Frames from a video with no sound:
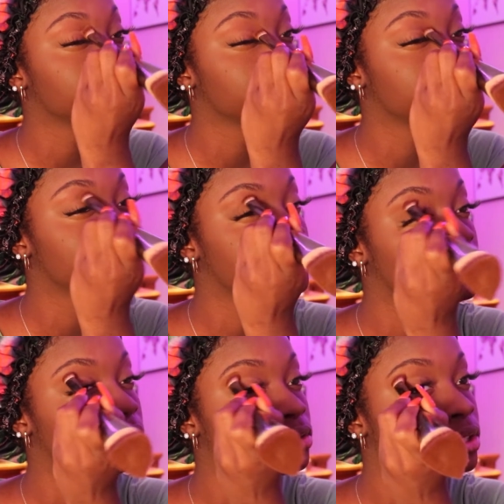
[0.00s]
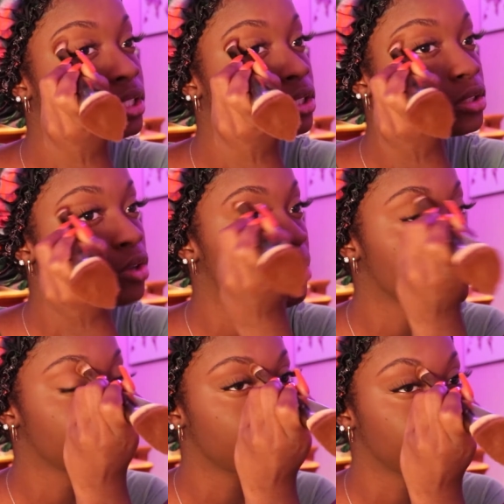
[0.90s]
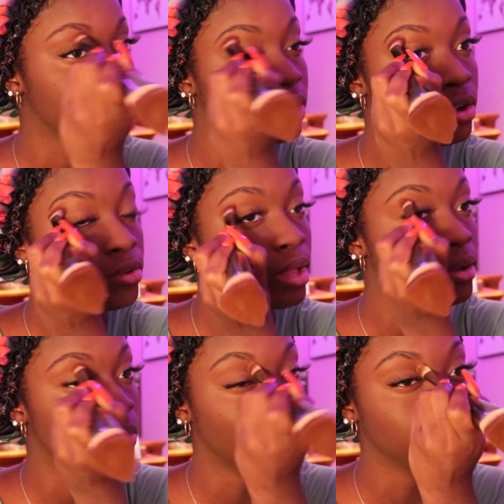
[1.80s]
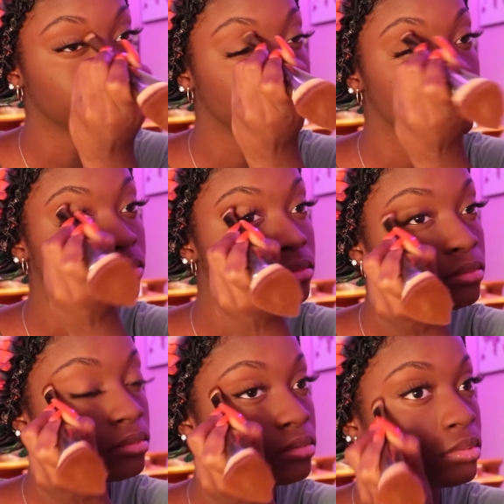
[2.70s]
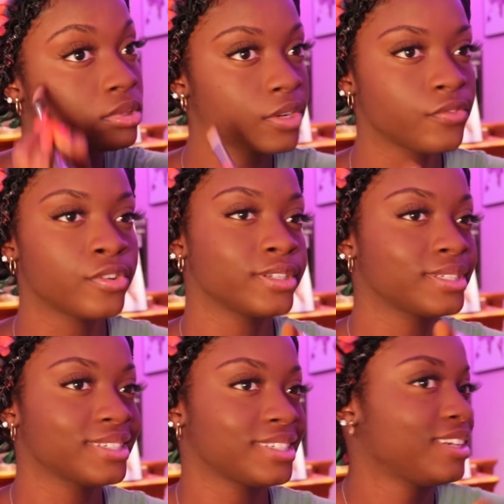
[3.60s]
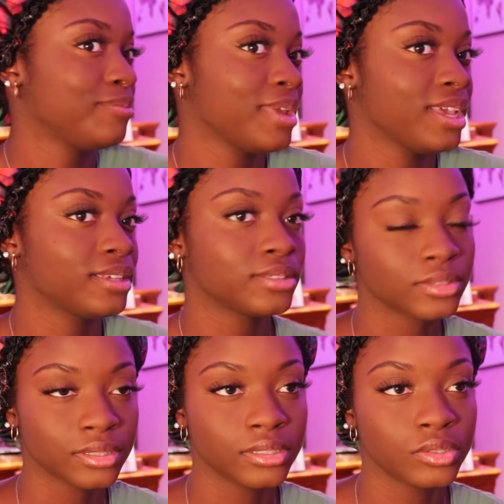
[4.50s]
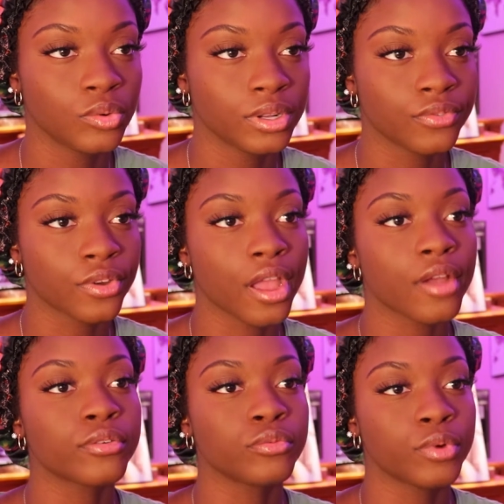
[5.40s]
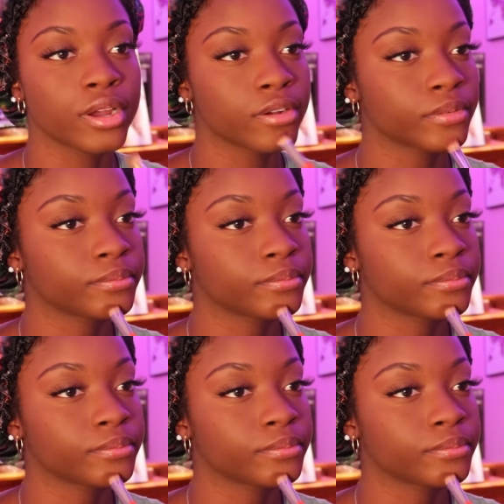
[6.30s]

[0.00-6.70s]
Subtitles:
it's special occasion, so I wouldn't be able to tell you like what difference it makes in 24-hour wear.